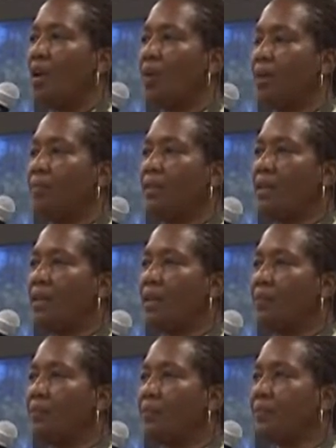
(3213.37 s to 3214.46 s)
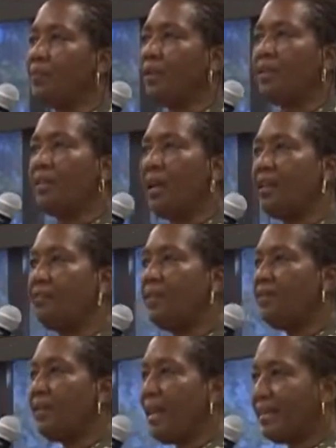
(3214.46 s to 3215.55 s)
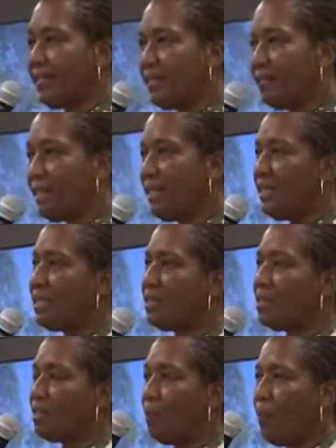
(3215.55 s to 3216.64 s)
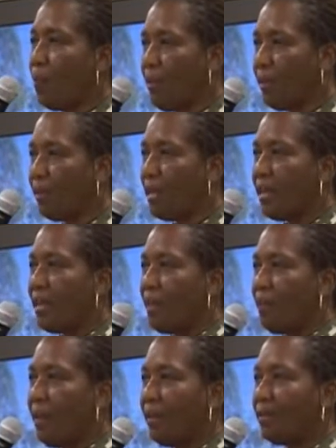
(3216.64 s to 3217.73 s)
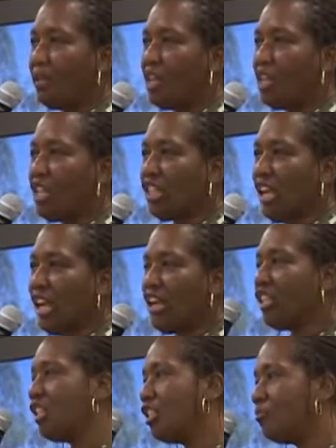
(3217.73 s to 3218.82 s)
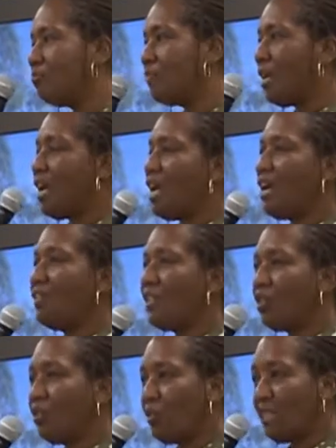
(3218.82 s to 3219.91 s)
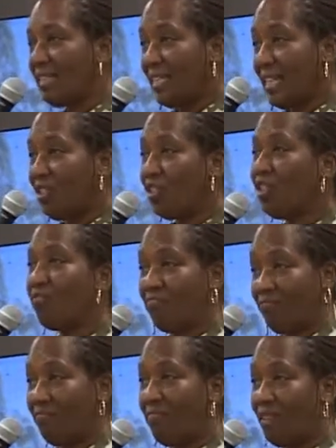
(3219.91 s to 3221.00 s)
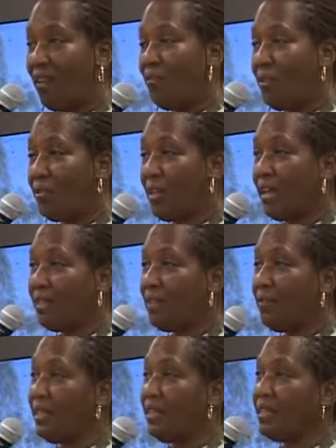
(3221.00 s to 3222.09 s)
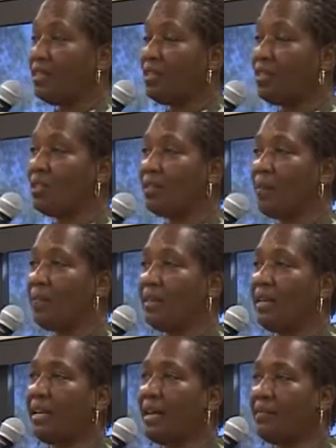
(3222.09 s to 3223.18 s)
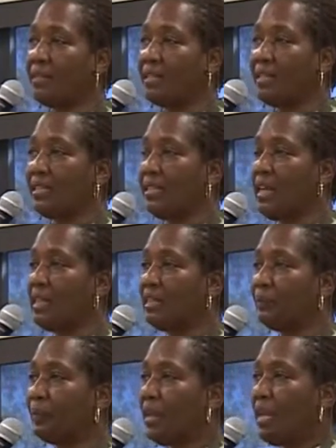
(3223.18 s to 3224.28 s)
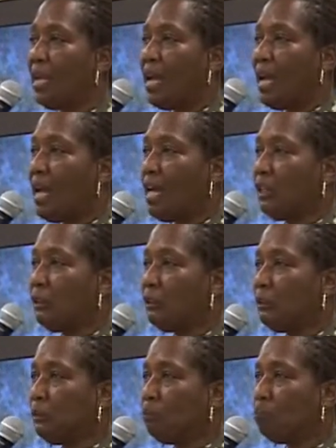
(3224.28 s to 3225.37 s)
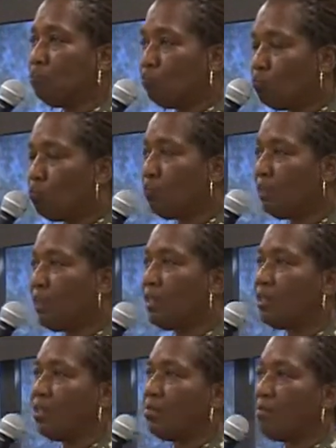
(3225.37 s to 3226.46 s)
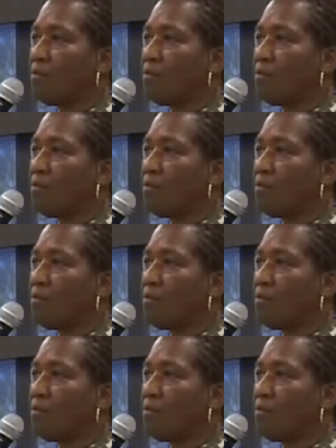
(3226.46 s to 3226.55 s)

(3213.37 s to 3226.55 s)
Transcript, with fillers: Well, um, there are a lot of different activities and support, but I think utilization of those activities is something that I've seen um, um, that's